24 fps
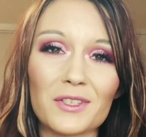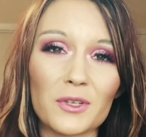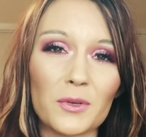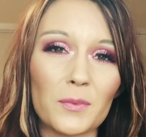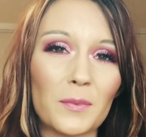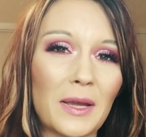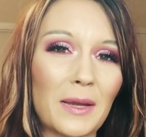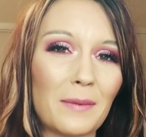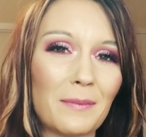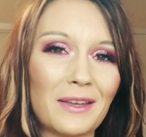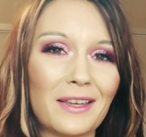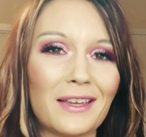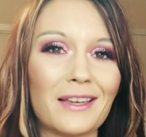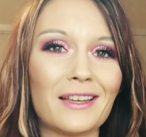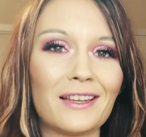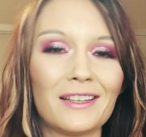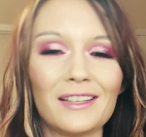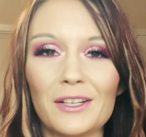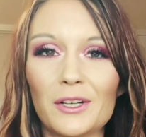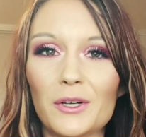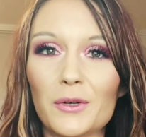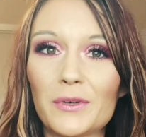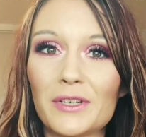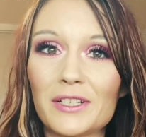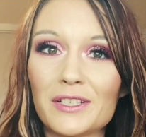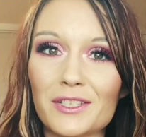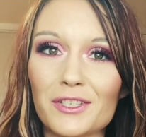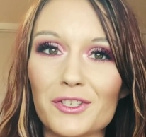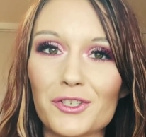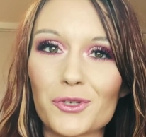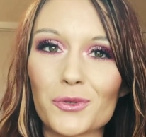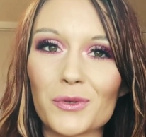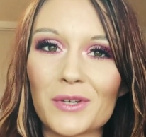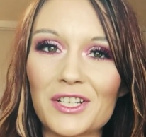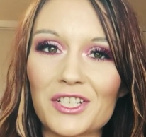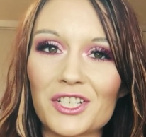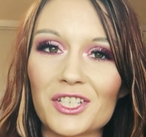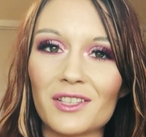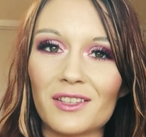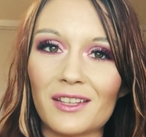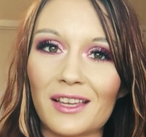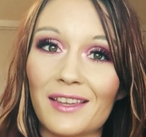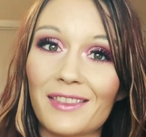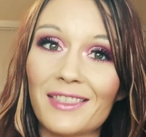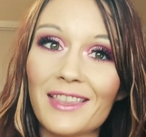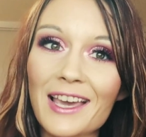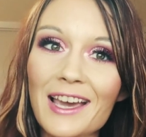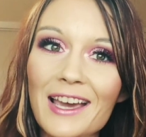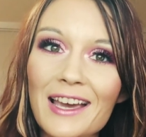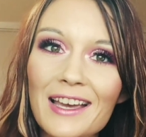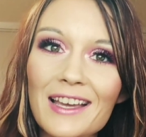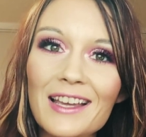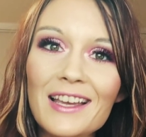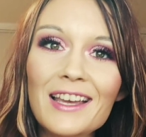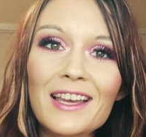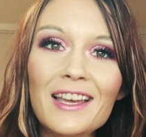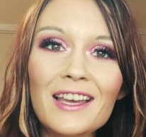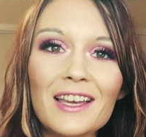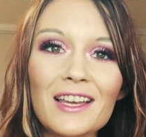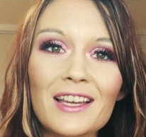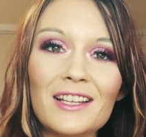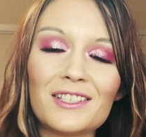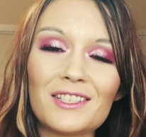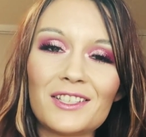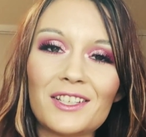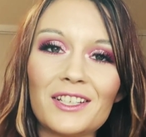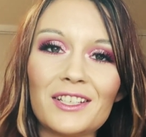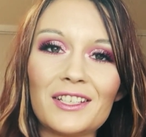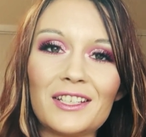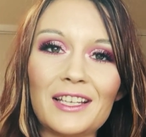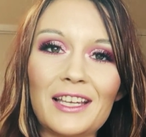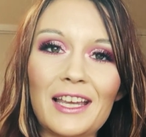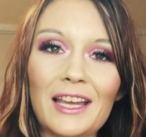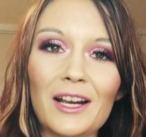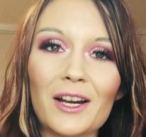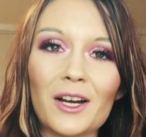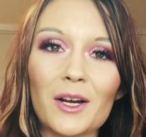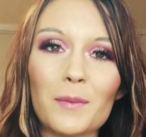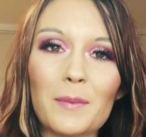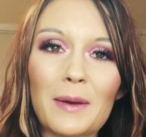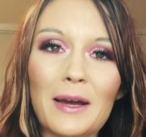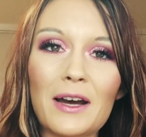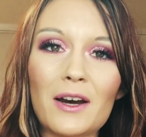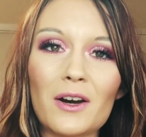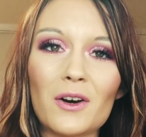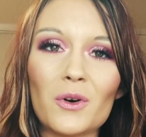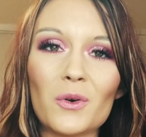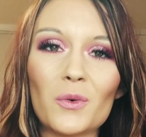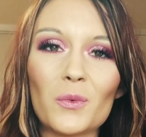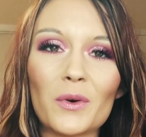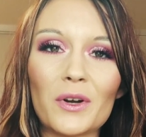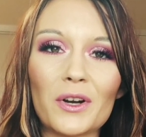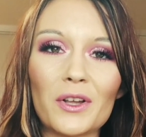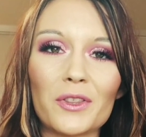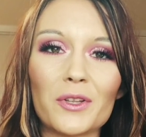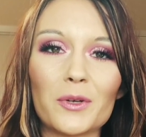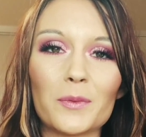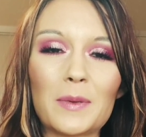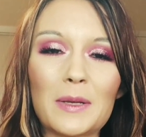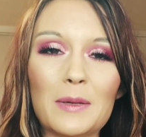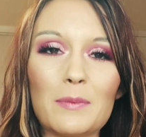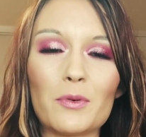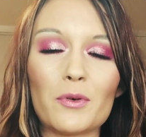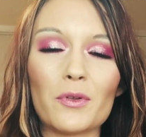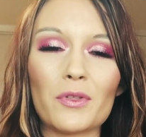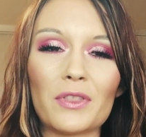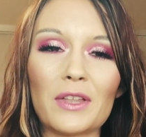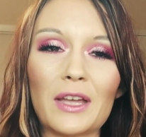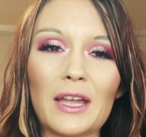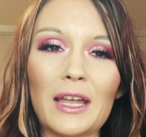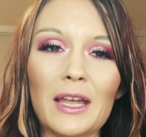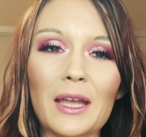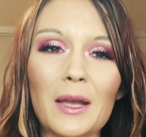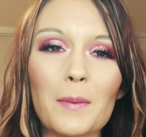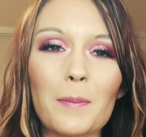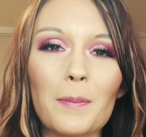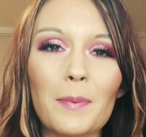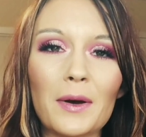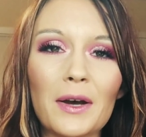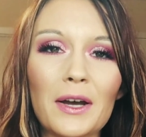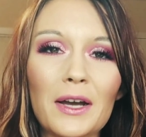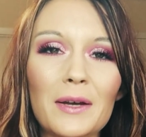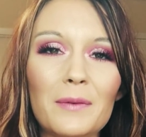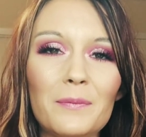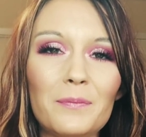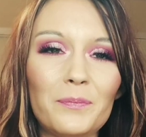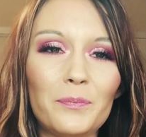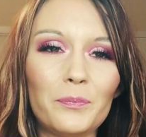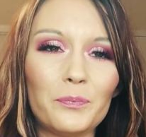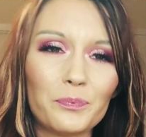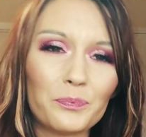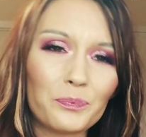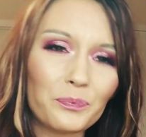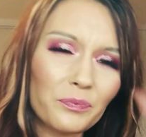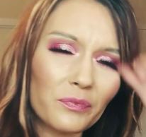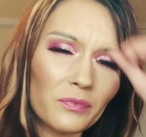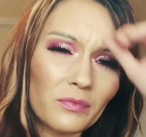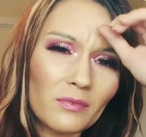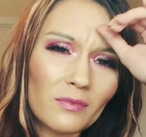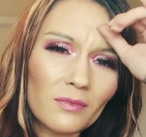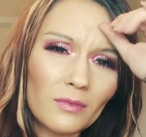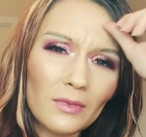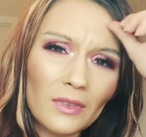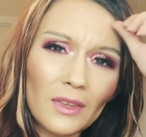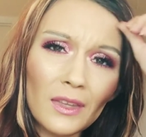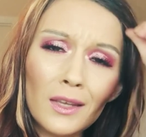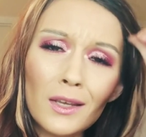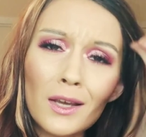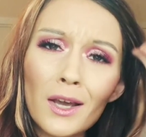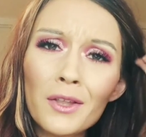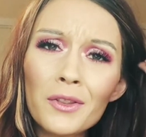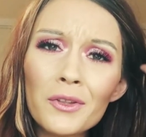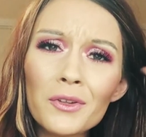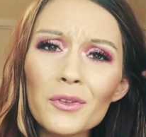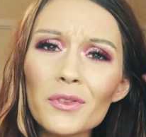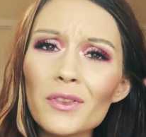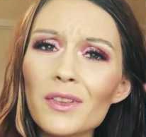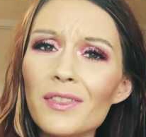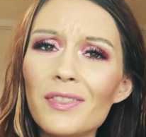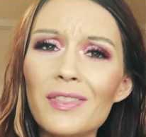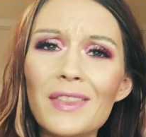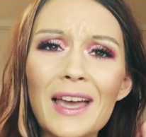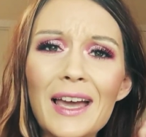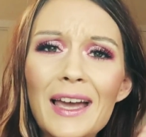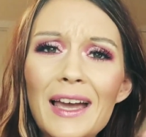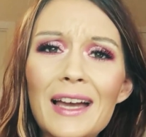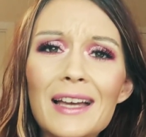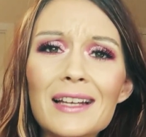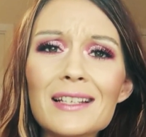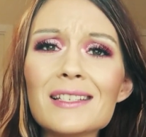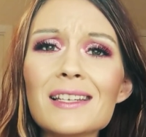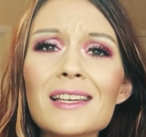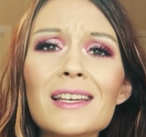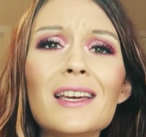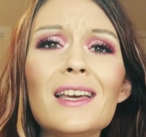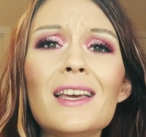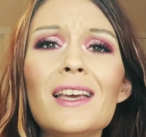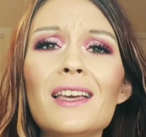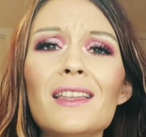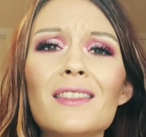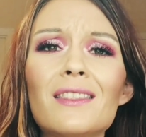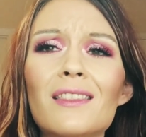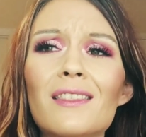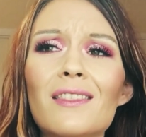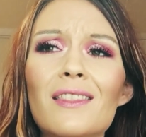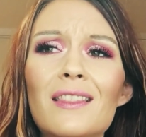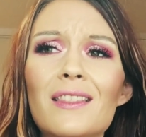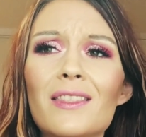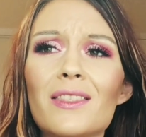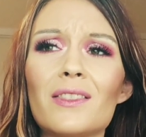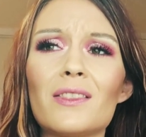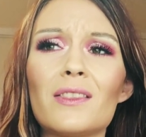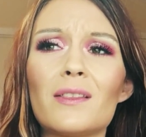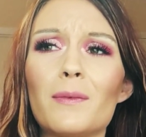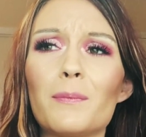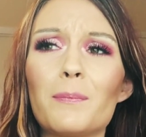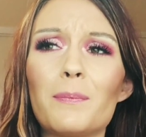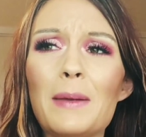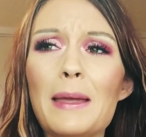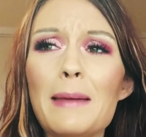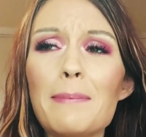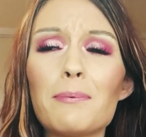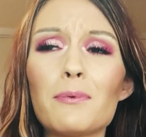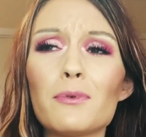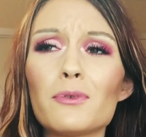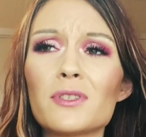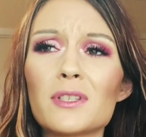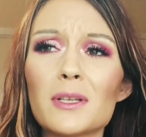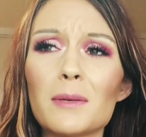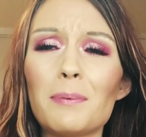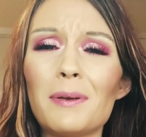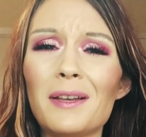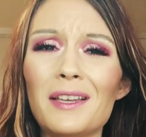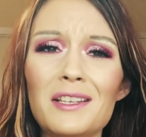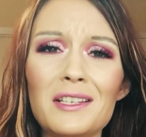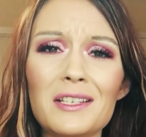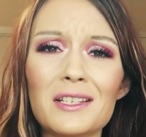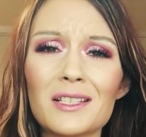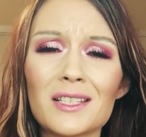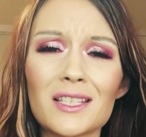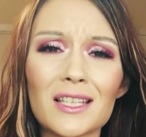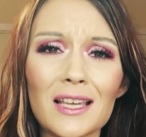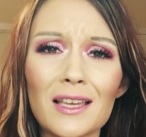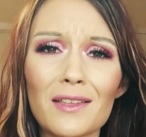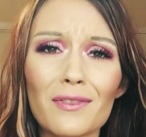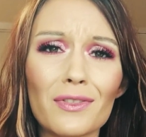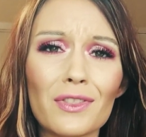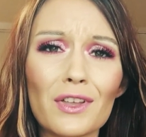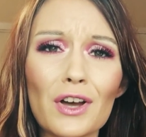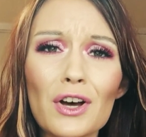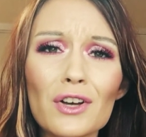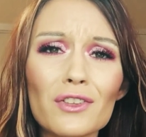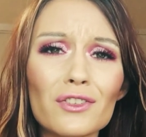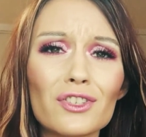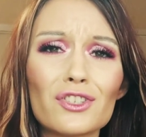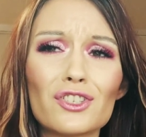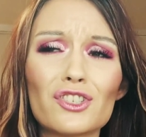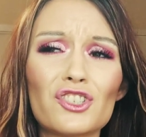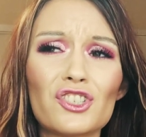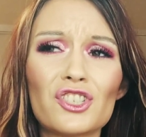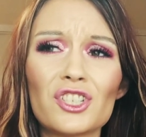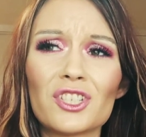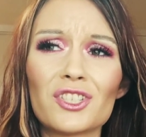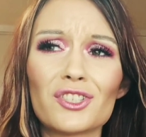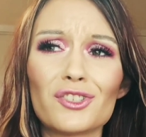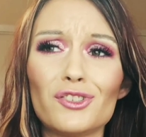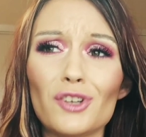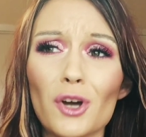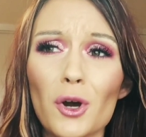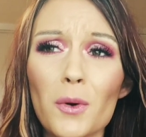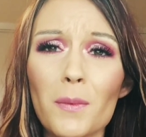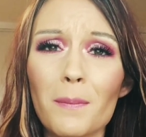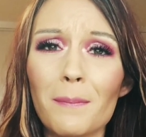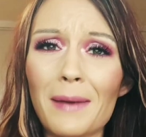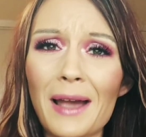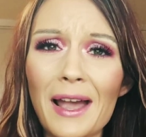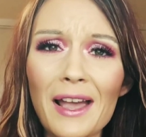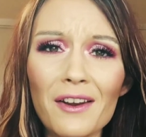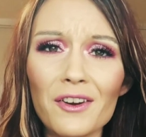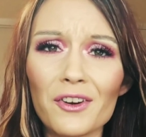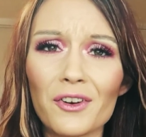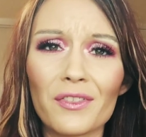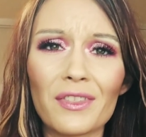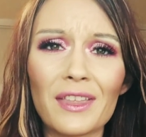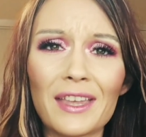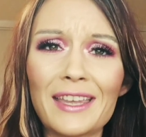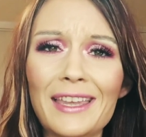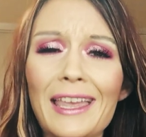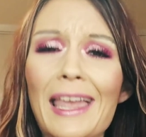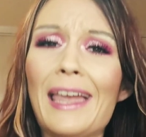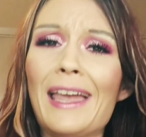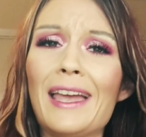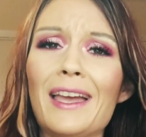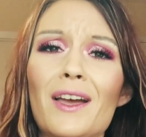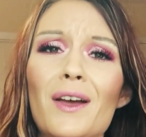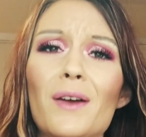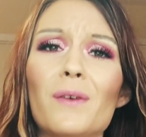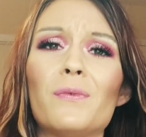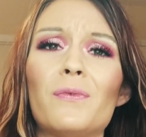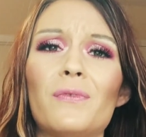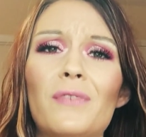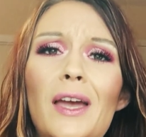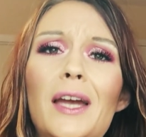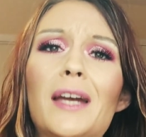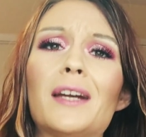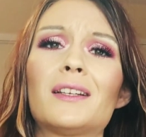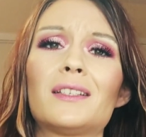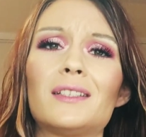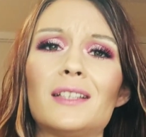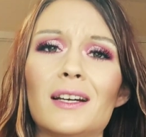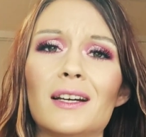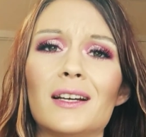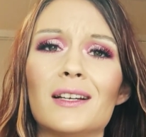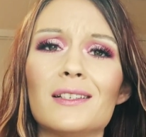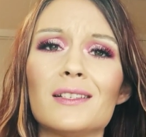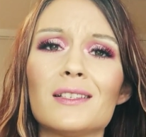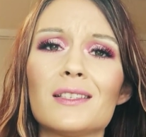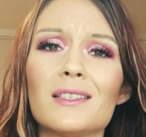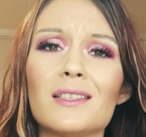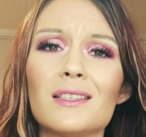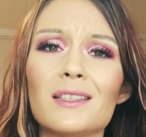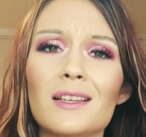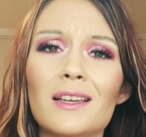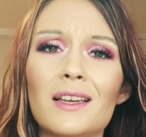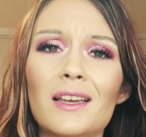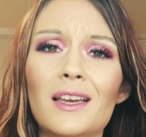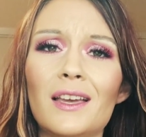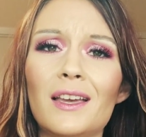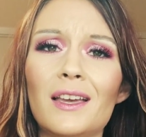So maybe, in a situation like that, it's good to care about what other people think. But other than that, people's opinions and thoughts just don't matter. They can't affect us.